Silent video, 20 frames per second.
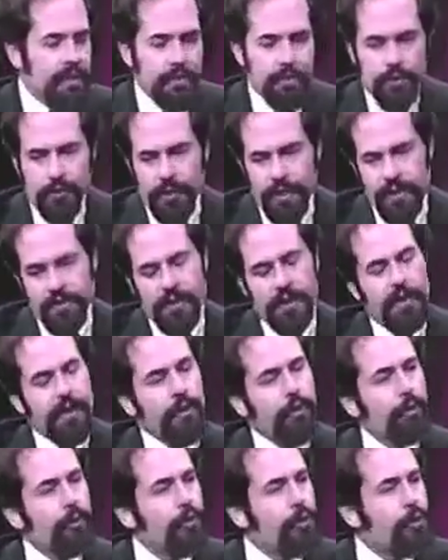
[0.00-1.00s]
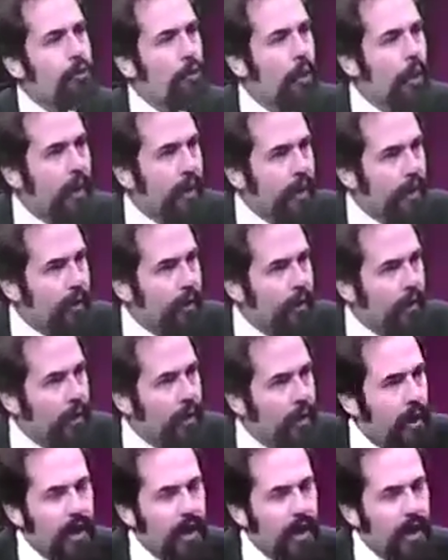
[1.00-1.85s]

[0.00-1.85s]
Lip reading: It turned out they had a loose wire.